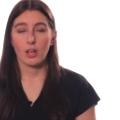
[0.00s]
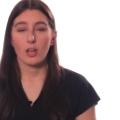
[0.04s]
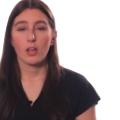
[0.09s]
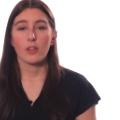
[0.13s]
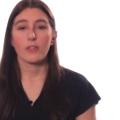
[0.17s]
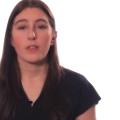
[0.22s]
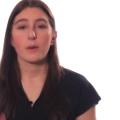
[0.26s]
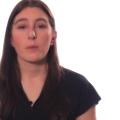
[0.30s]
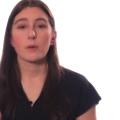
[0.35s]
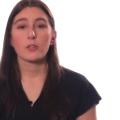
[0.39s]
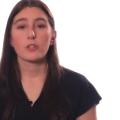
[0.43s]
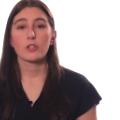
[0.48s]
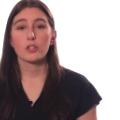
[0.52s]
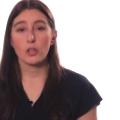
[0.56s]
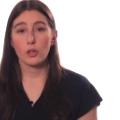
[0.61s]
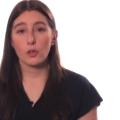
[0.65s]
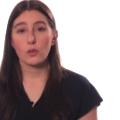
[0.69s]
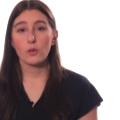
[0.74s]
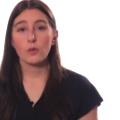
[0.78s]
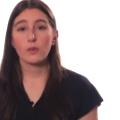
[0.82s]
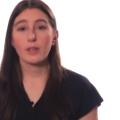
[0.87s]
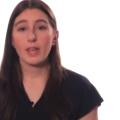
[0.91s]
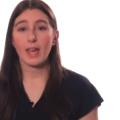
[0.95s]
There were
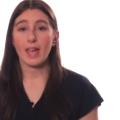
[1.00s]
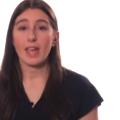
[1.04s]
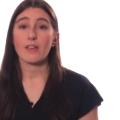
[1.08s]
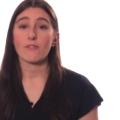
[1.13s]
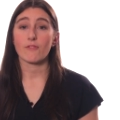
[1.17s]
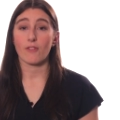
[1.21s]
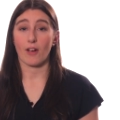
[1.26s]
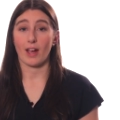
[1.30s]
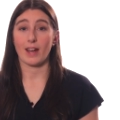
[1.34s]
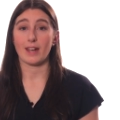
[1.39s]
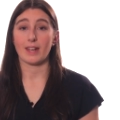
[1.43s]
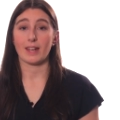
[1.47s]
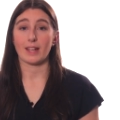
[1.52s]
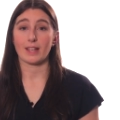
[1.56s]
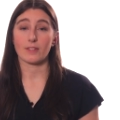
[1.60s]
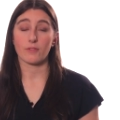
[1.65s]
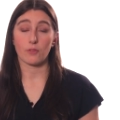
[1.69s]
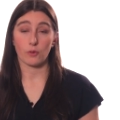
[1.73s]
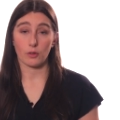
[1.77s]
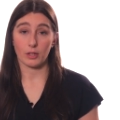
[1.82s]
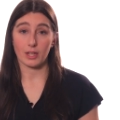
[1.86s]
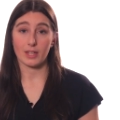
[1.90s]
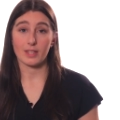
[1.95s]
two key findings
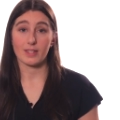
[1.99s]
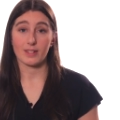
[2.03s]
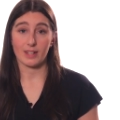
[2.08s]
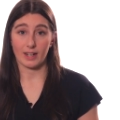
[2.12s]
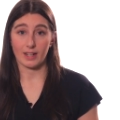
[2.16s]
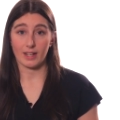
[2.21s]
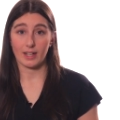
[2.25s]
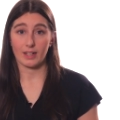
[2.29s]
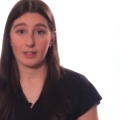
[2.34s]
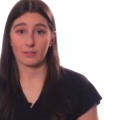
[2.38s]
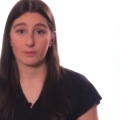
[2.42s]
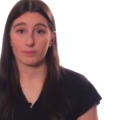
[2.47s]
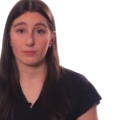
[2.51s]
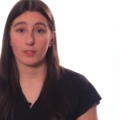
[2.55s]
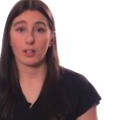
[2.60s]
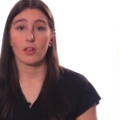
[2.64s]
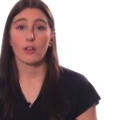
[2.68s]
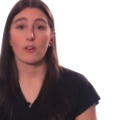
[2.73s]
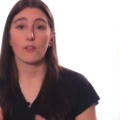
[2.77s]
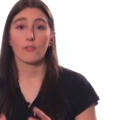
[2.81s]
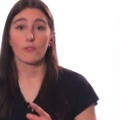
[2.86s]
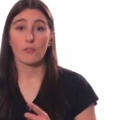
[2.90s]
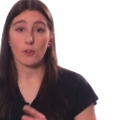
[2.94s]
for this study.
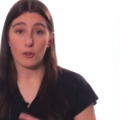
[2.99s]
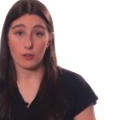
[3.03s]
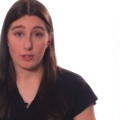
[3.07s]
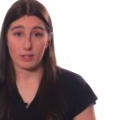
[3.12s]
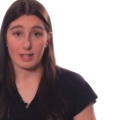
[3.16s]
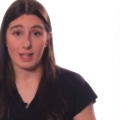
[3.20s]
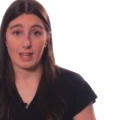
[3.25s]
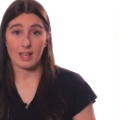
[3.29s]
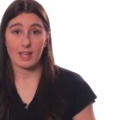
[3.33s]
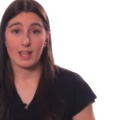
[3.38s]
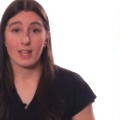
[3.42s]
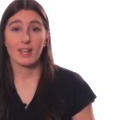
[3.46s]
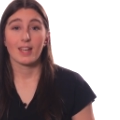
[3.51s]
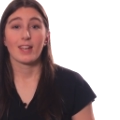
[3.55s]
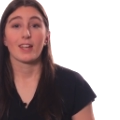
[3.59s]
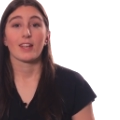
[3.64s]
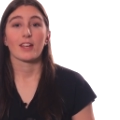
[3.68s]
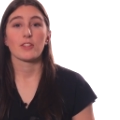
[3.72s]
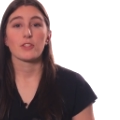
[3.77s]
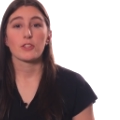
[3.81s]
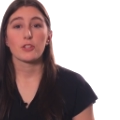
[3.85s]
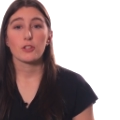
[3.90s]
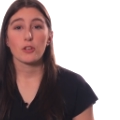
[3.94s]
Firstly,
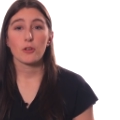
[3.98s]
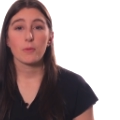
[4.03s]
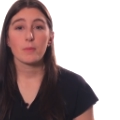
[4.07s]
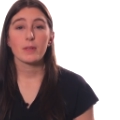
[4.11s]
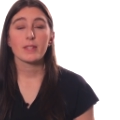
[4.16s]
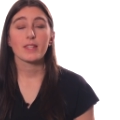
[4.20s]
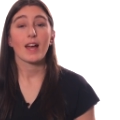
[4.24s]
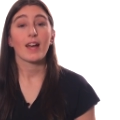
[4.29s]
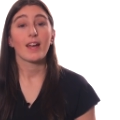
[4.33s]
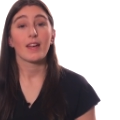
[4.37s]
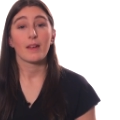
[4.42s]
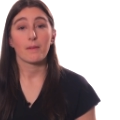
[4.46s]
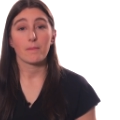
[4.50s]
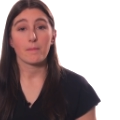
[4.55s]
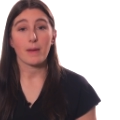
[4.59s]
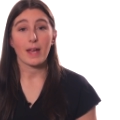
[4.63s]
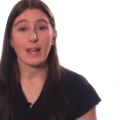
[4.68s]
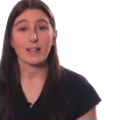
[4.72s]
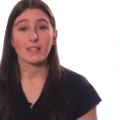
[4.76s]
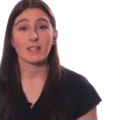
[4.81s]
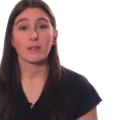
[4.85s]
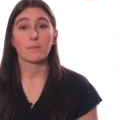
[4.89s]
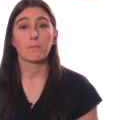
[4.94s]
consumers are
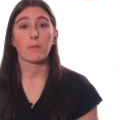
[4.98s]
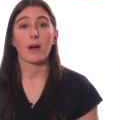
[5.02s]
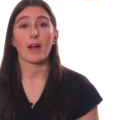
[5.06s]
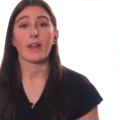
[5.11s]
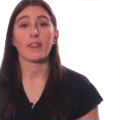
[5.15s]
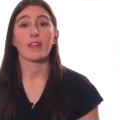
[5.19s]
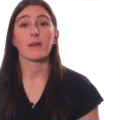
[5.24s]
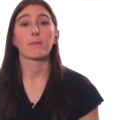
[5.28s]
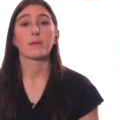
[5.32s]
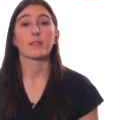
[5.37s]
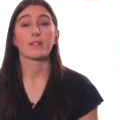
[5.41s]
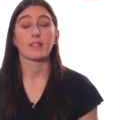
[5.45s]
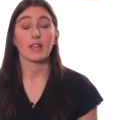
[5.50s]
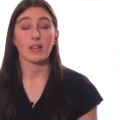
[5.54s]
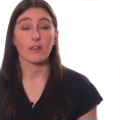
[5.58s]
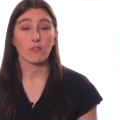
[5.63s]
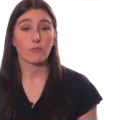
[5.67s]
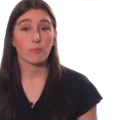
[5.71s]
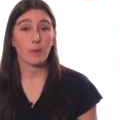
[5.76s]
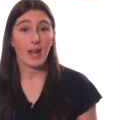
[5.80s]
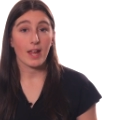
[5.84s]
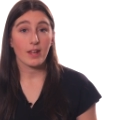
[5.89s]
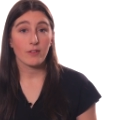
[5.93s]
impacted by their perceived
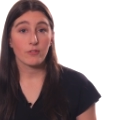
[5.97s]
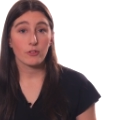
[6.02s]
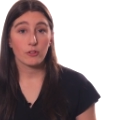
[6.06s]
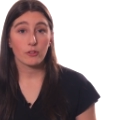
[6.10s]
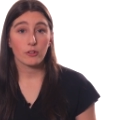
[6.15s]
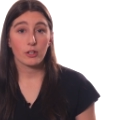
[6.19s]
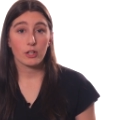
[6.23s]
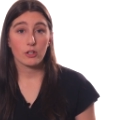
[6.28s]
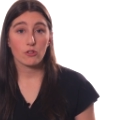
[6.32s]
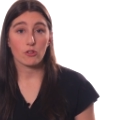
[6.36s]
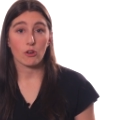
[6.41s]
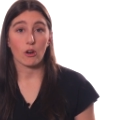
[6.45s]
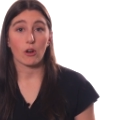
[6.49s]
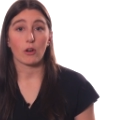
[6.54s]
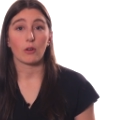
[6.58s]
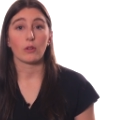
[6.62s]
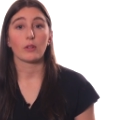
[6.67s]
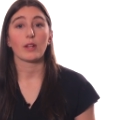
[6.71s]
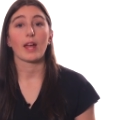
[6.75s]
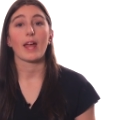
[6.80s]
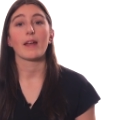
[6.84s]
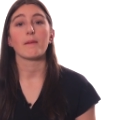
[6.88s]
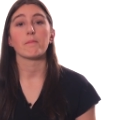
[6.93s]
behavioural
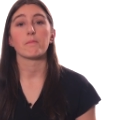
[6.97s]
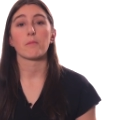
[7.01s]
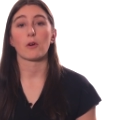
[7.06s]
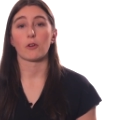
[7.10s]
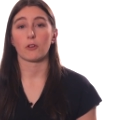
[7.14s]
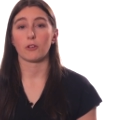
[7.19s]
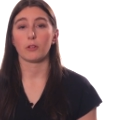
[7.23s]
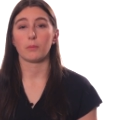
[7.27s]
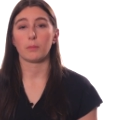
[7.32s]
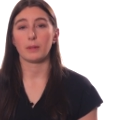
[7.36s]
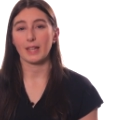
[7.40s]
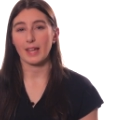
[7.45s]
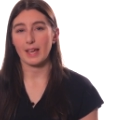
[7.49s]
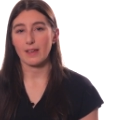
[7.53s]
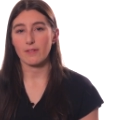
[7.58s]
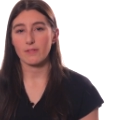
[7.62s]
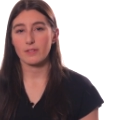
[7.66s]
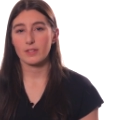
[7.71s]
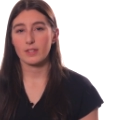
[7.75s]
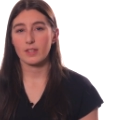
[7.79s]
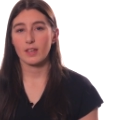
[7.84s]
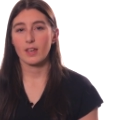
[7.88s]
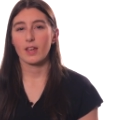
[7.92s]
control and moral
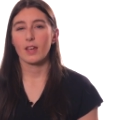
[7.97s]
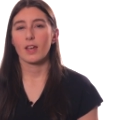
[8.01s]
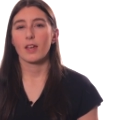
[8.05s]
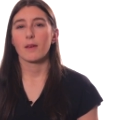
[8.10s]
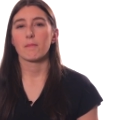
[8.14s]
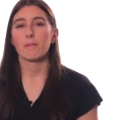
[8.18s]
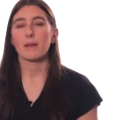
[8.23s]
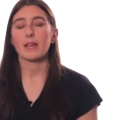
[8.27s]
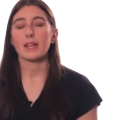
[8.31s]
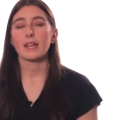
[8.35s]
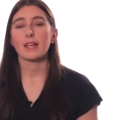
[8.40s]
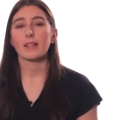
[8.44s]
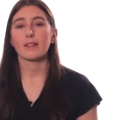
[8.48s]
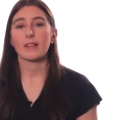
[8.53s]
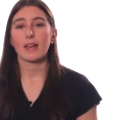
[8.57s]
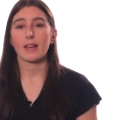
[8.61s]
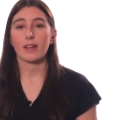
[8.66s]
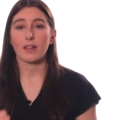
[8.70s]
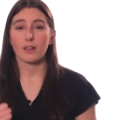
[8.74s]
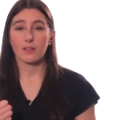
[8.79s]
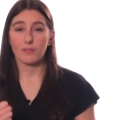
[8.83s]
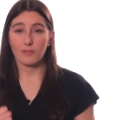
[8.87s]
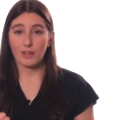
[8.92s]
beliefs, meaning that
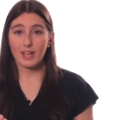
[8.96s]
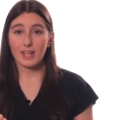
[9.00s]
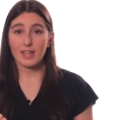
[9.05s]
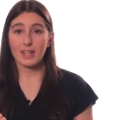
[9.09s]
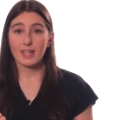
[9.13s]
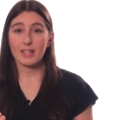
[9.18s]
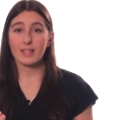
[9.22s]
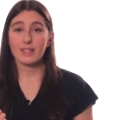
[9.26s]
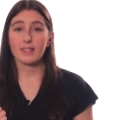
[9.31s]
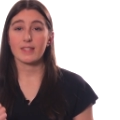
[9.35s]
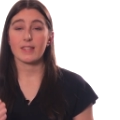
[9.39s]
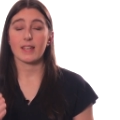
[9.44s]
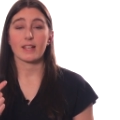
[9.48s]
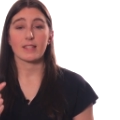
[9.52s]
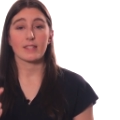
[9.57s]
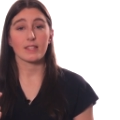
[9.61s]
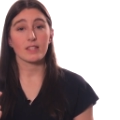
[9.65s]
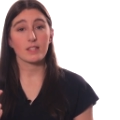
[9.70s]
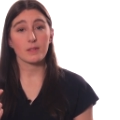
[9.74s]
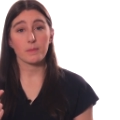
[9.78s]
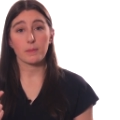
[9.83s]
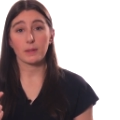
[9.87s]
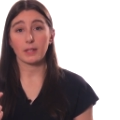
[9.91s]
convenience,
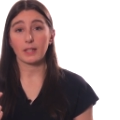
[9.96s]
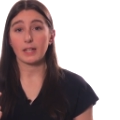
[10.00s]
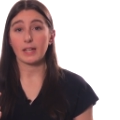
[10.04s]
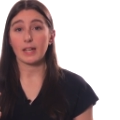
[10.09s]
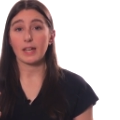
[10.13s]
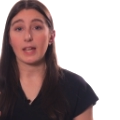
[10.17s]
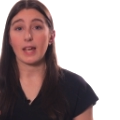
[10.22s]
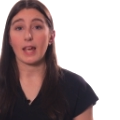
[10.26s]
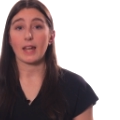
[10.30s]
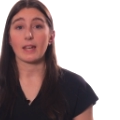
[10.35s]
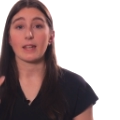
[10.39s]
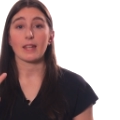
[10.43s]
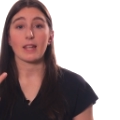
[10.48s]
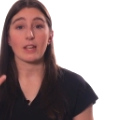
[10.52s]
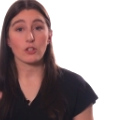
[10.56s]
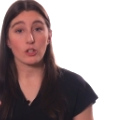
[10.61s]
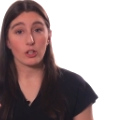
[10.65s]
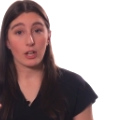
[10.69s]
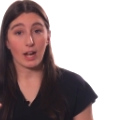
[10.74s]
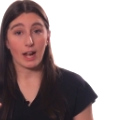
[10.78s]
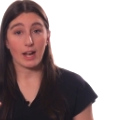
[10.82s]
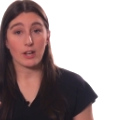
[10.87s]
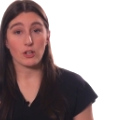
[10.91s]
accessibility, and
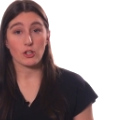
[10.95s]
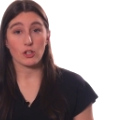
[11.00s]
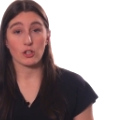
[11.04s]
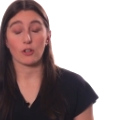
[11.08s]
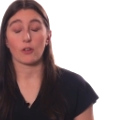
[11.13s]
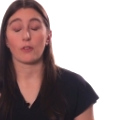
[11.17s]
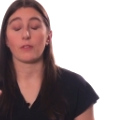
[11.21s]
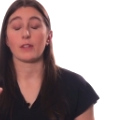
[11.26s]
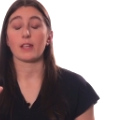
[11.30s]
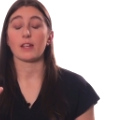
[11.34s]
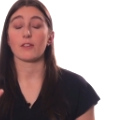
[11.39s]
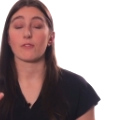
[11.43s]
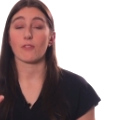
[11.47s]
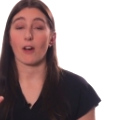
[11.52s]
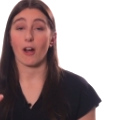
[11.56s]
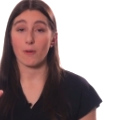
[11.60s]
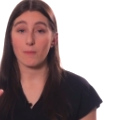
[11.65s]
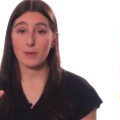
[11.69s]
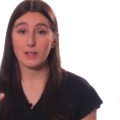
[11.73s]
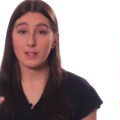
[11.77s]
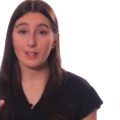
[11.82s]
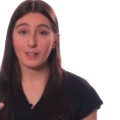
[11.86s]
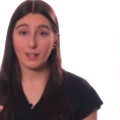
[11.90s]
education on the
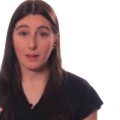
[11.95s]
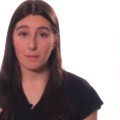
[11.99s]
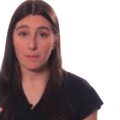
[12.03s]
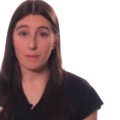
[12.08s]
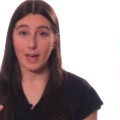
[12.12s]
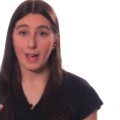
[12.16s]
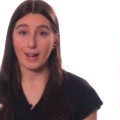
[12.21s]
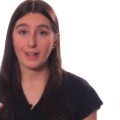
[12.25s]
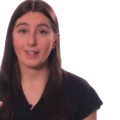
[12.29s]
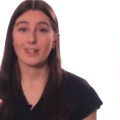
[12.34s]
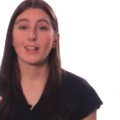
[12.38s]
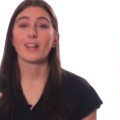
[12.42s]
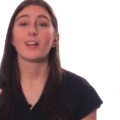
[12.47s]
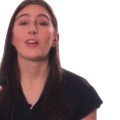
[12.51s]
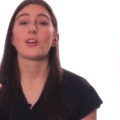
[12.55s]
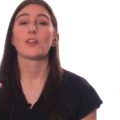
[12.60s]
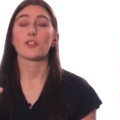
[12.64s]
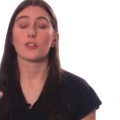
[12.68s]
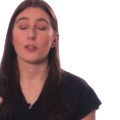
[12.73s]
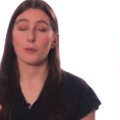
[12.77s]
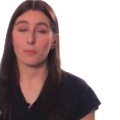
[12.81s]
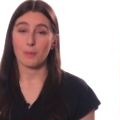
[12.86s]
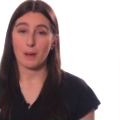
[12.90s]
environmental impact
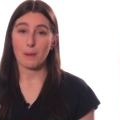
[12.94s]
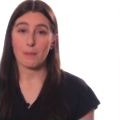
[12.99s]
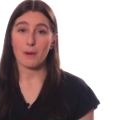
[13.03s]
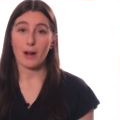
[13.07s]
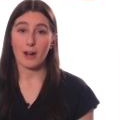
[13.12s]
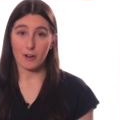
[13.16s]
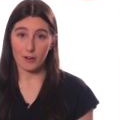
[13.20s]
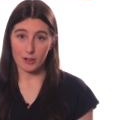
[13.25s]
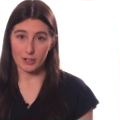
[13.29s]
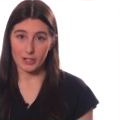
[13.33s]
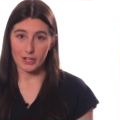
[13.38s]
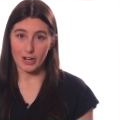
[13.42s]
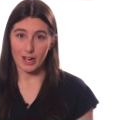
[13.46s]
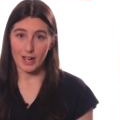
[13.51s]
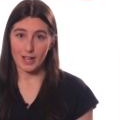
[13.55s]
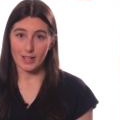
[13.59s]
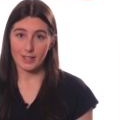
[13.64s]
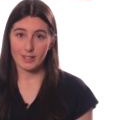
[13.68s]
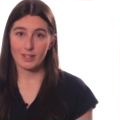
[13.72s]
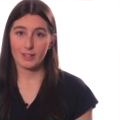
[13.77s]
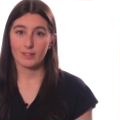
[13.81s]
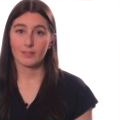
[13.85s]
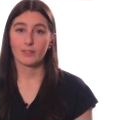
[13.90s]
should be
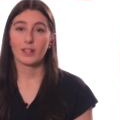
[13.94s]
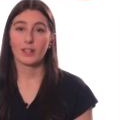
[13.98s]
prioritised.